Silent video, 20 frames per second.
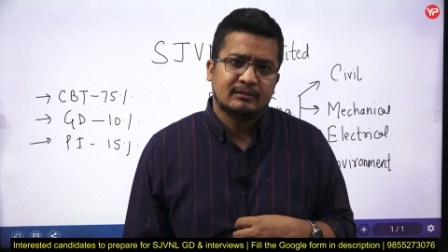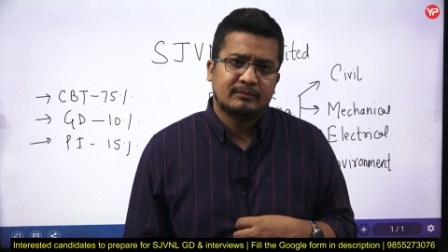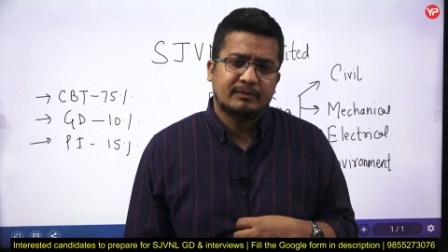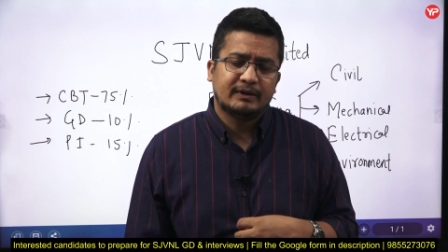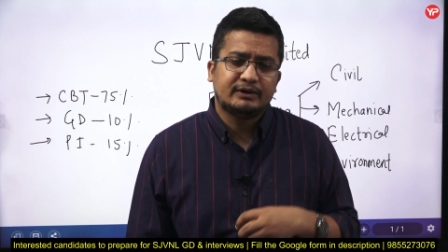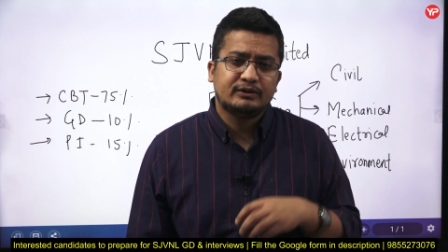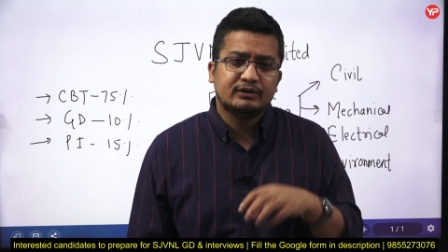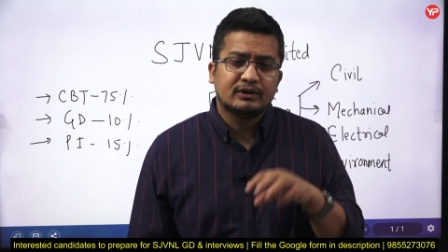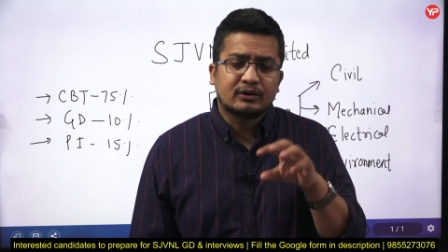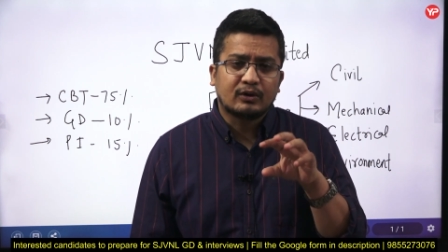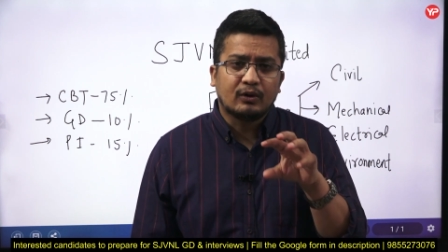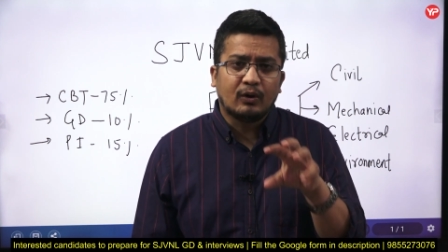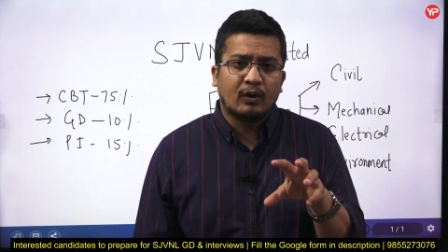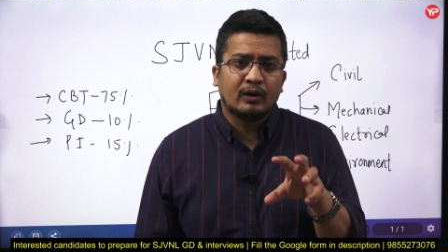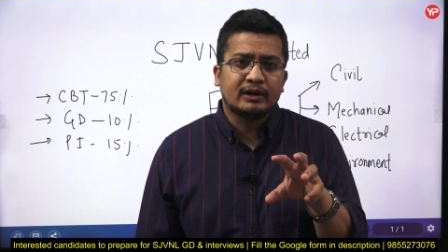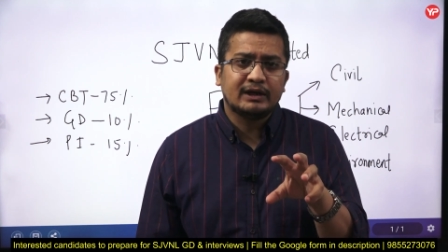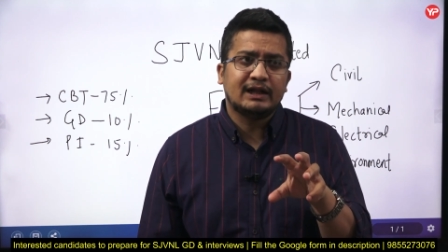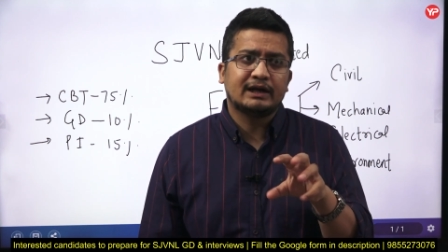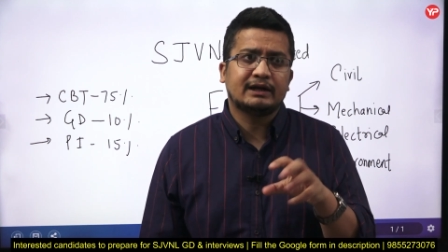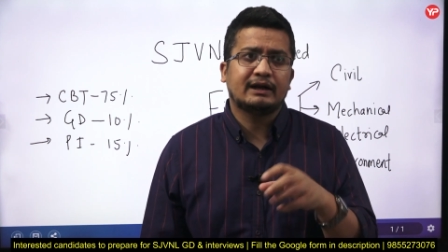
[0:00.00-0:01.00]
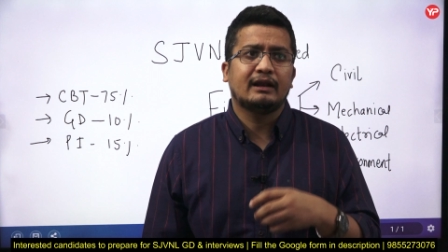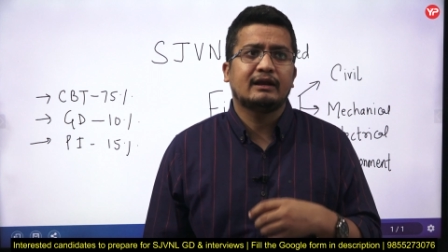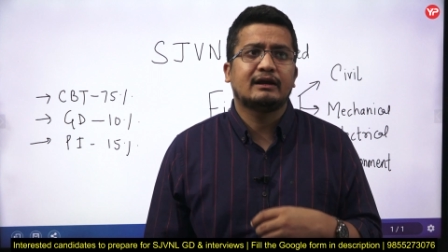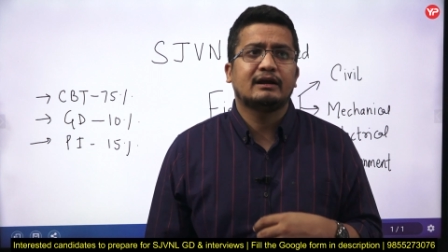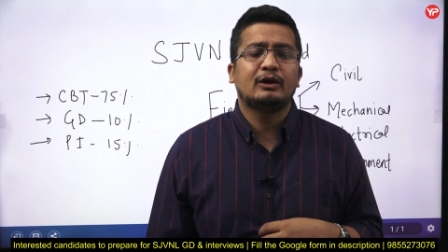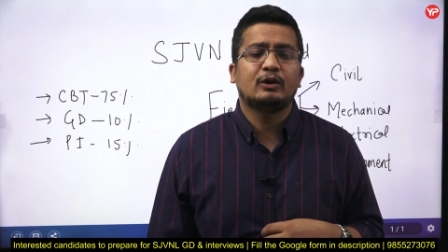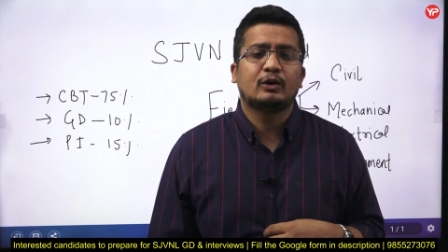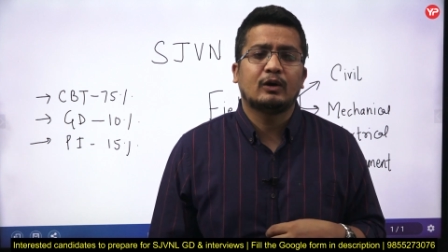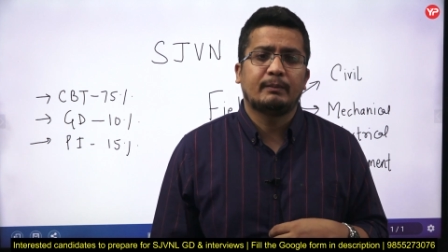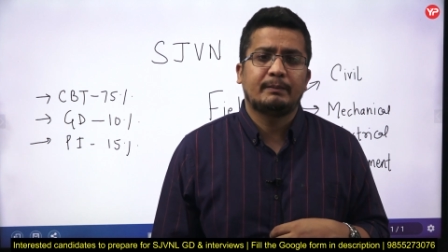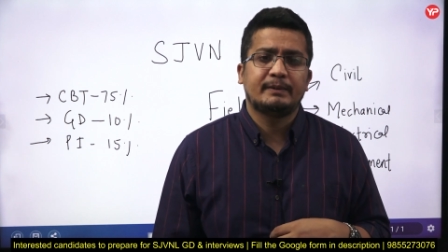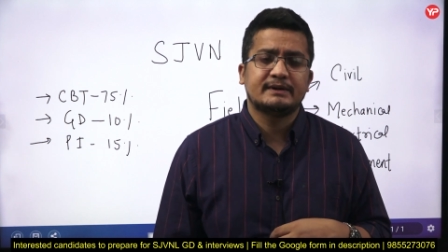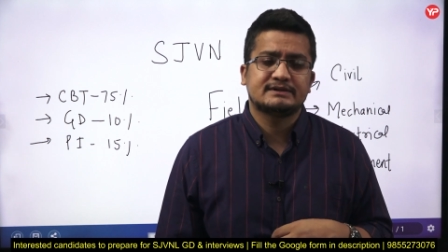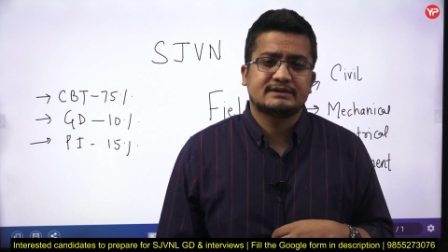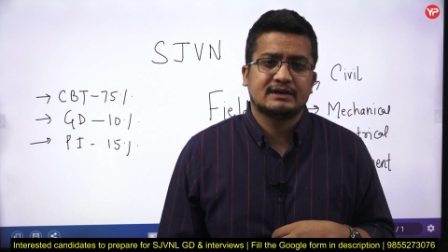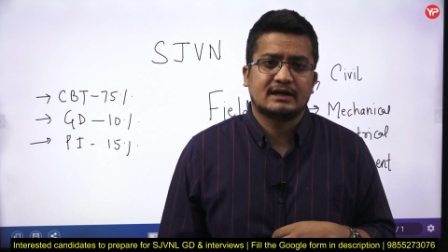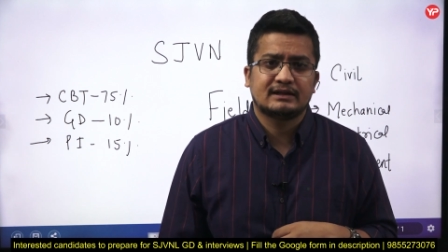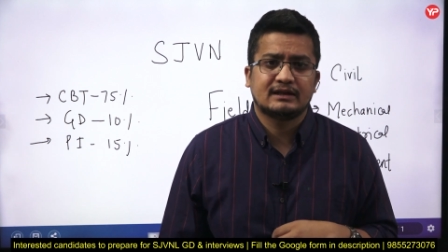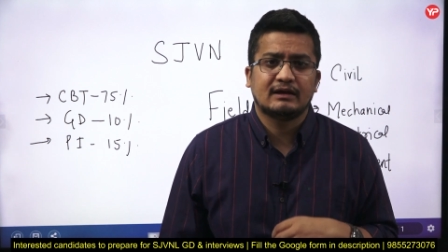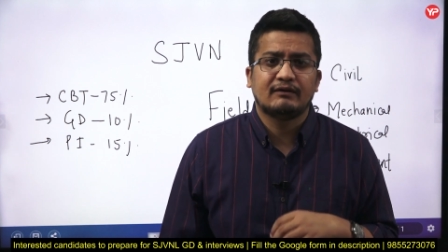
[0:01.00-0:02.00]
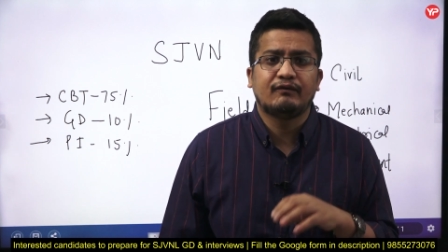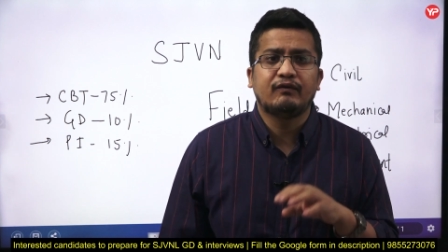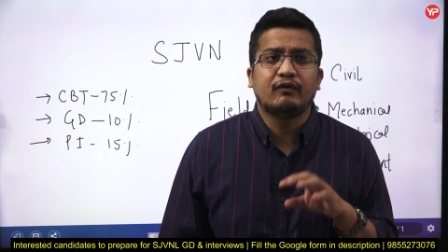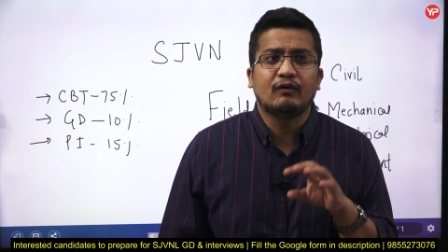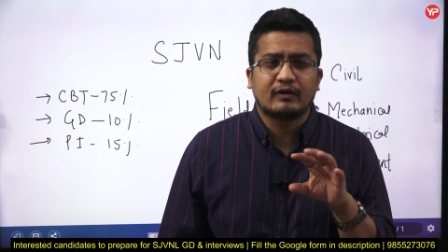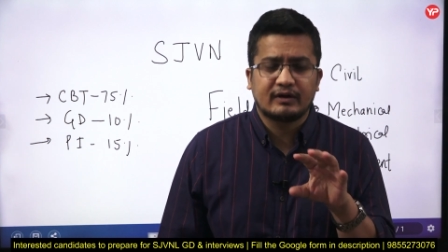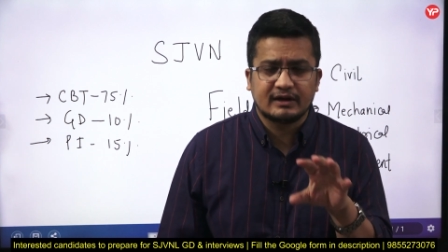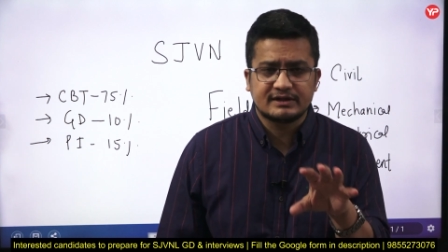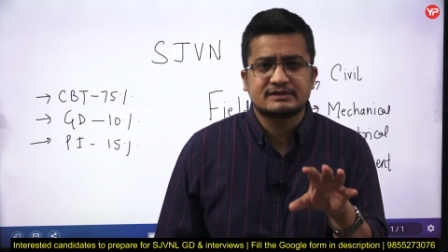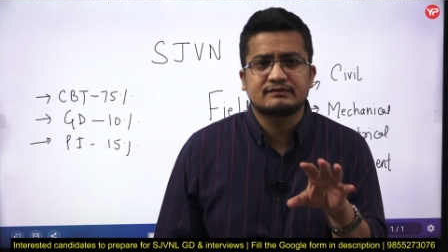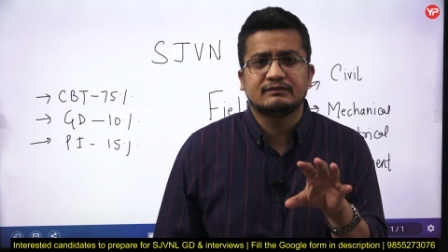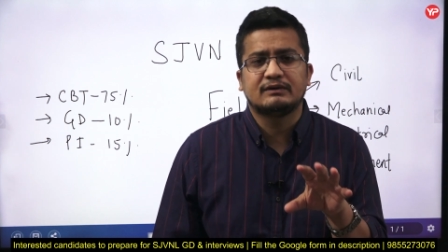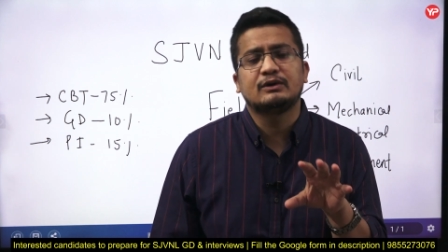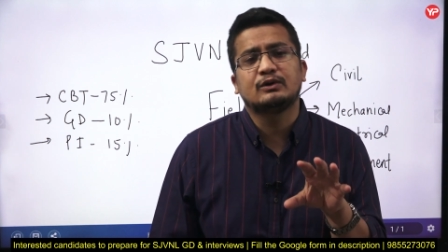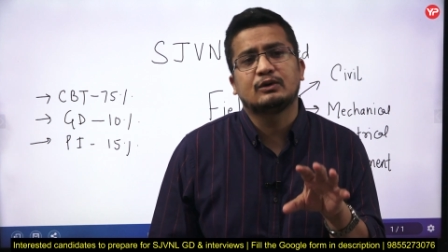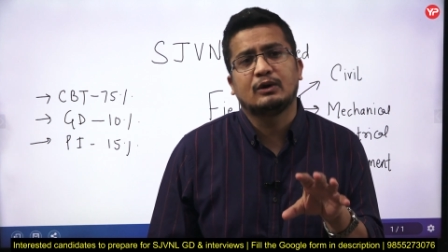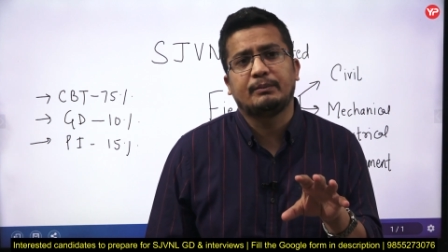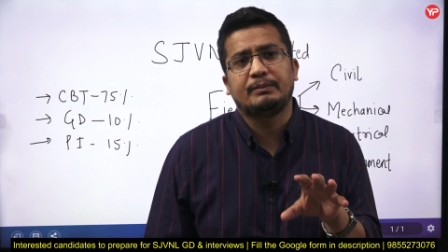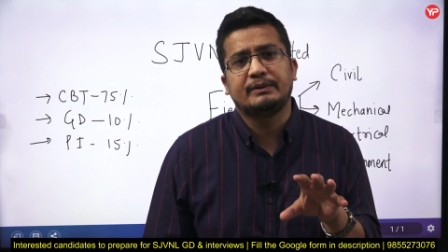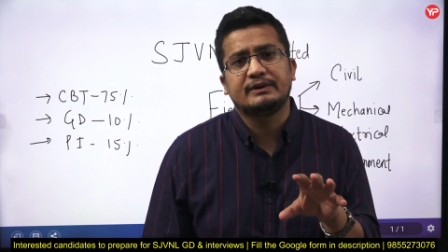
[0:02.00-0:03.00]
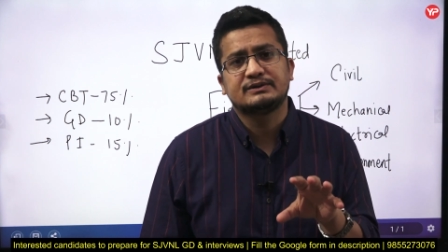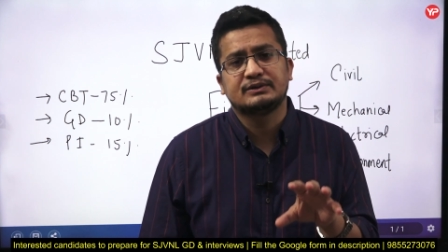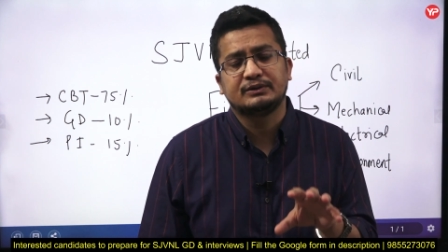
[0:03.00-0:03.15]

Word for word: But your core electrical topics are the focused one topic.